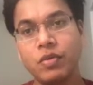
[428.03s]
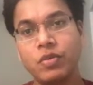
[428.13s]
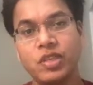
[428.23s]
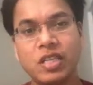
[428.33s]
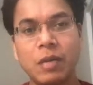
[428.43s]
We
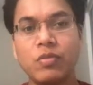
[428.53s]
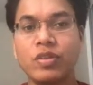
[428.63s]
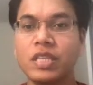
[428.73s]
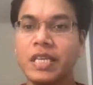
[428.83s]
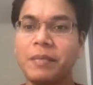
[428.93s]
just have to
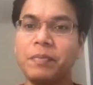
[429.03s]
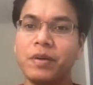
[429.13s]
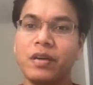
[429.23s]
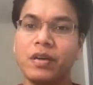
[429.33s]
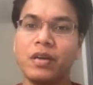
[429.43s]
skip
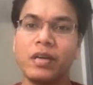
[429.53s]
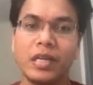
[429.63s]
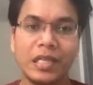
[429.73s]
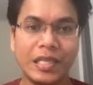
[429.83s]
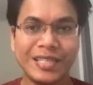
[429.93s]

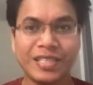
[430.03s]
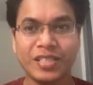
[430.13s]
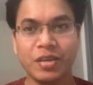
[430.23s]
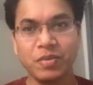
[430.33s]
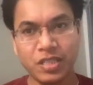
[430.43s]
these
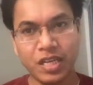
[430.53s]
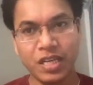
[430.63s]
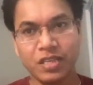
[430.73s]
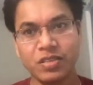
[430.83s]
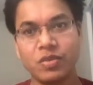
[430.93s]

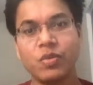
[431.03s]
substrings